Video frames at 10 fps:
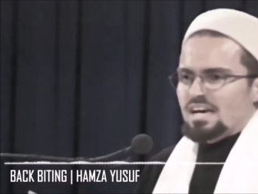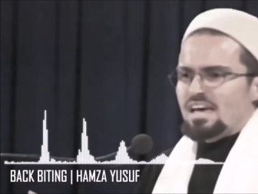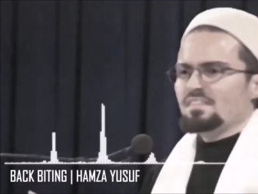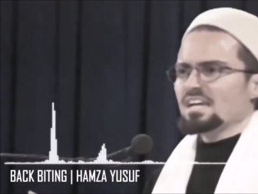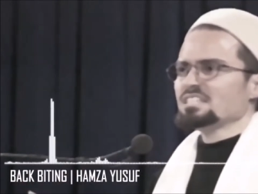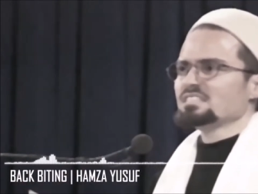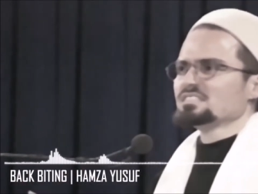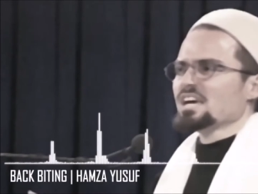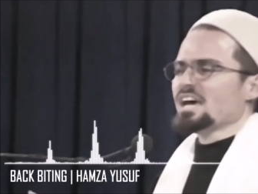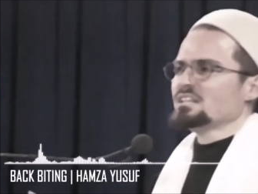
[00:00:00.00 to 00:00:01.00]
And then he
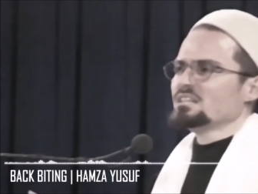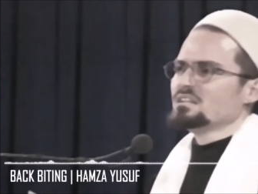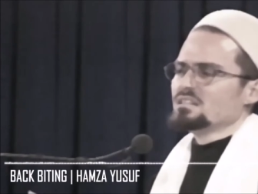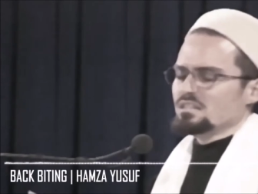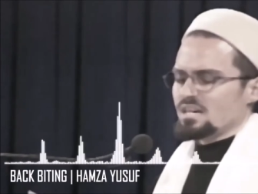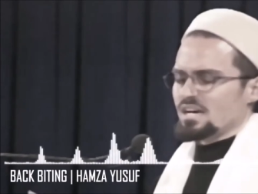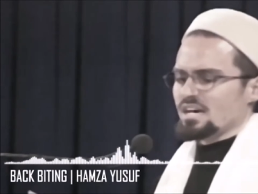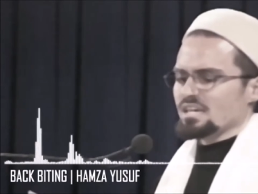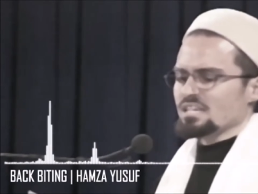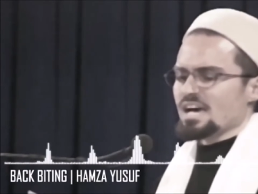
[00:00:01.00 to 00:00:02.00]
said,
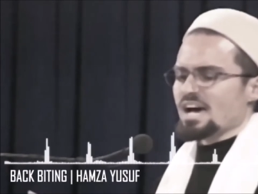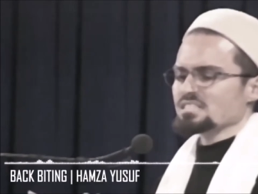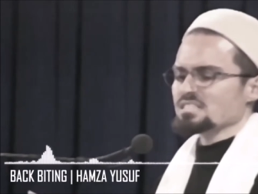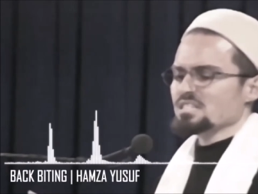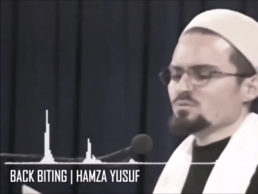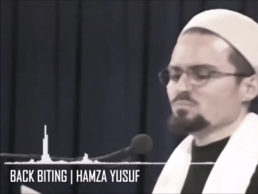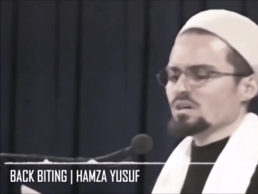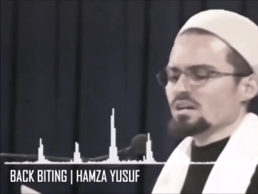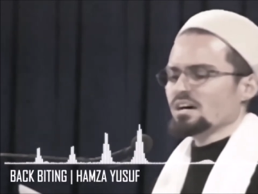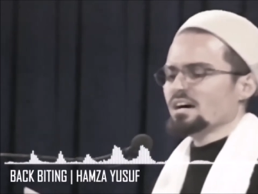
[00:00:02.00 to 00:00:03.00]
uh, He asked
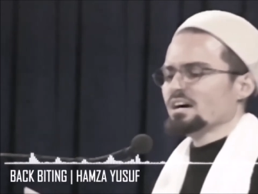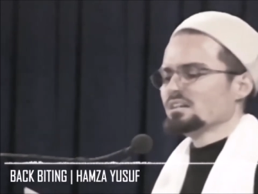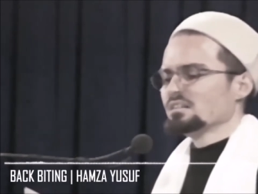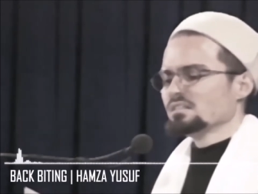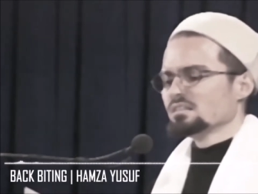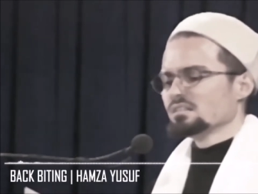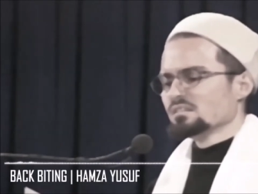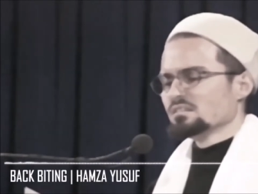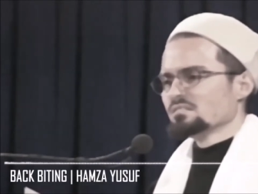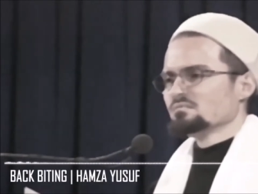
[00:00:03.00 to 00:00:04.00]
him, uh,
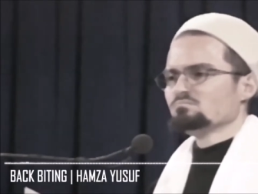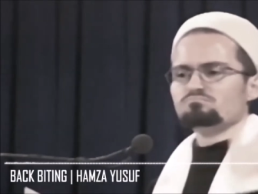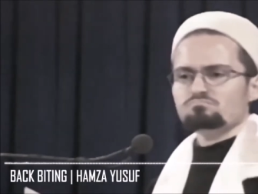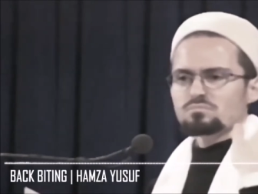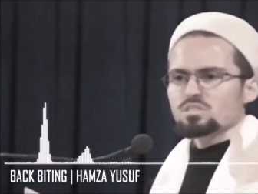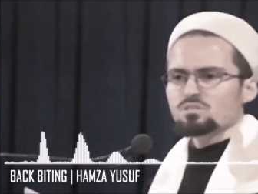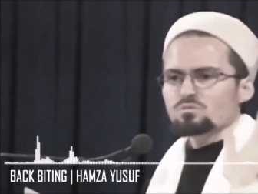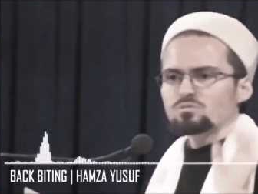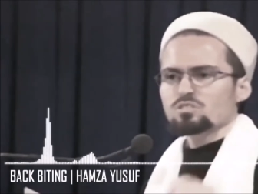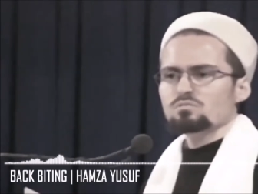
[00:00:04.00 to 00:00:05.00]
You
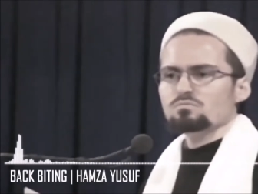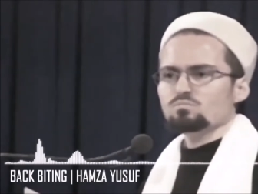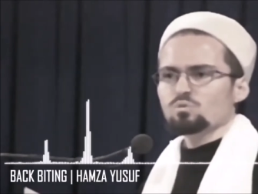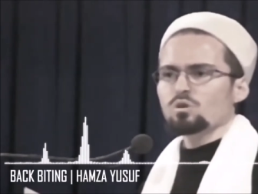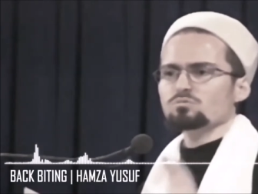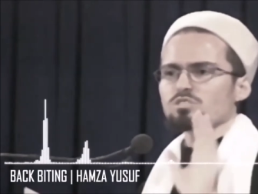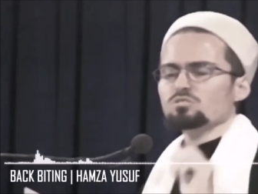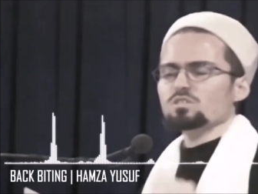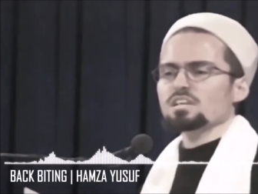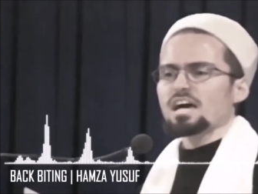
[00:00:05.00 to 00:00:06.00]
know, do you, well, do
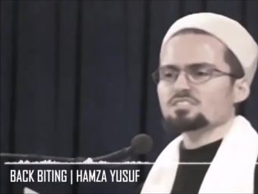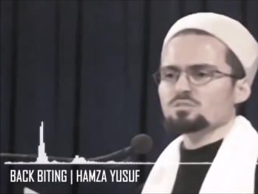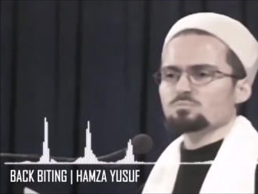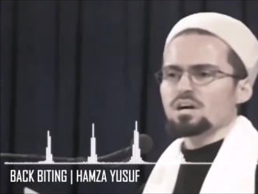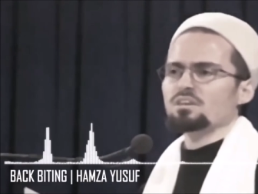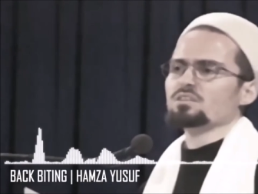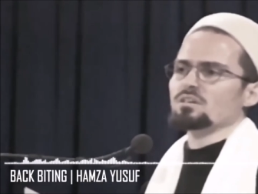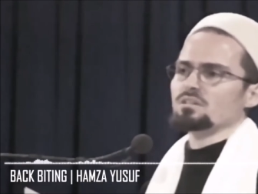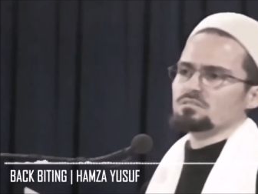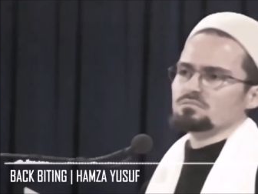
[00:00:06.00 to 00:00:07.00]
you think I should marry
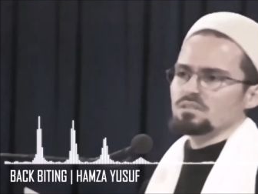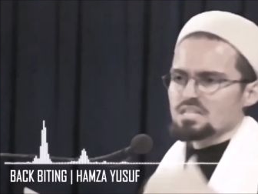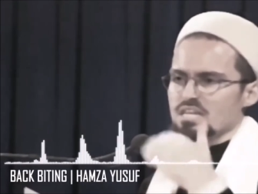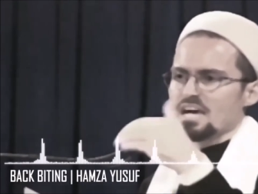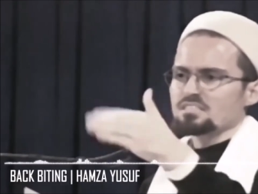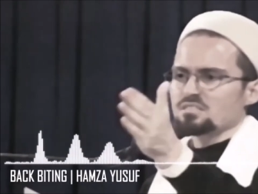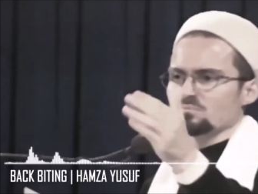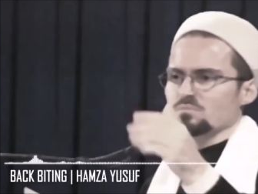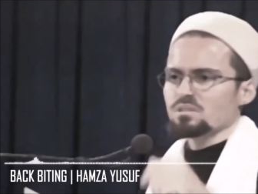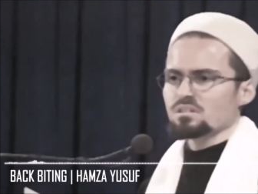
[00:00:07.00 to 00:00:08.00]
her? Like he asked
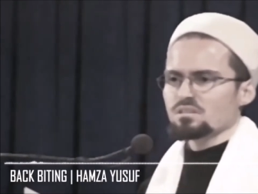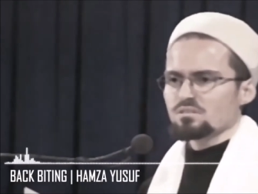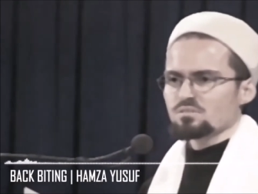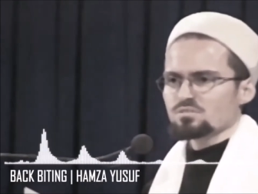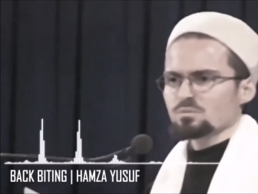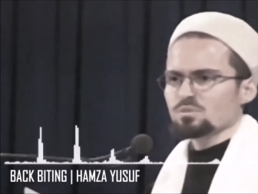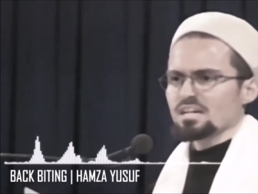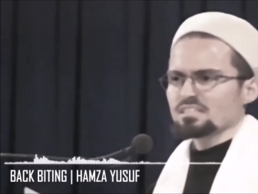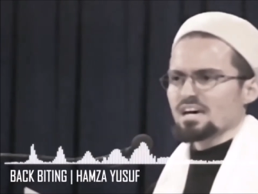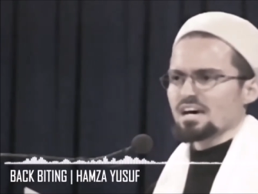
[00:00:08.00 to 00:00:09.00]
him, something
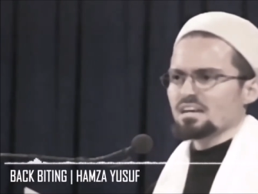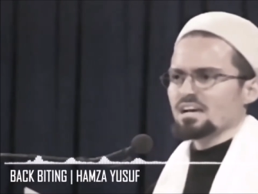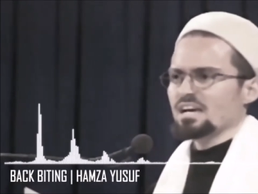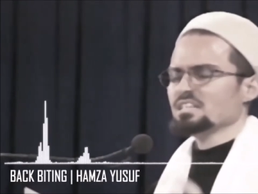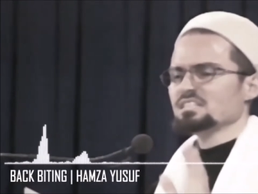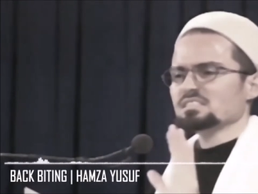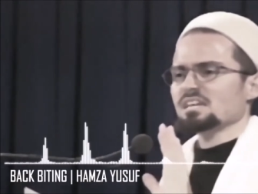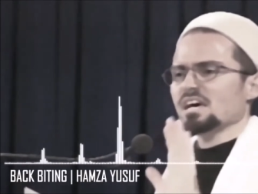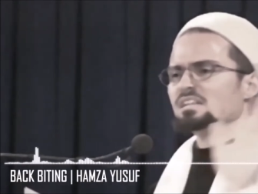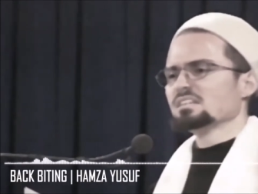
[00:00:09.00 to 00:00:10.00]
like that. And he
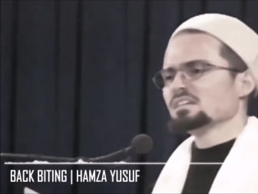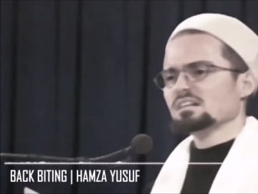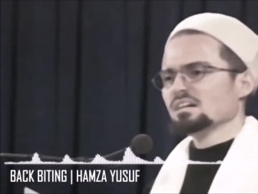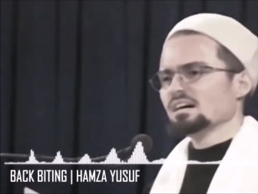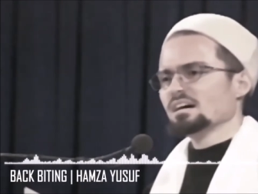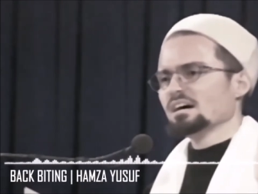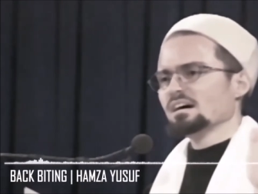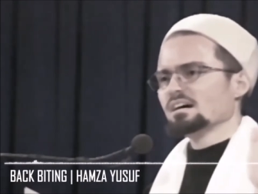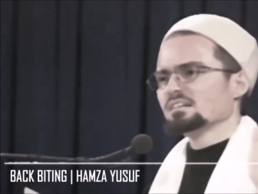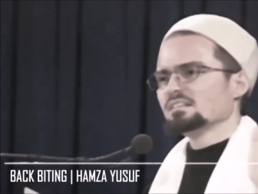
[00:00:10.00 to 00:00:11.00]
said, uh,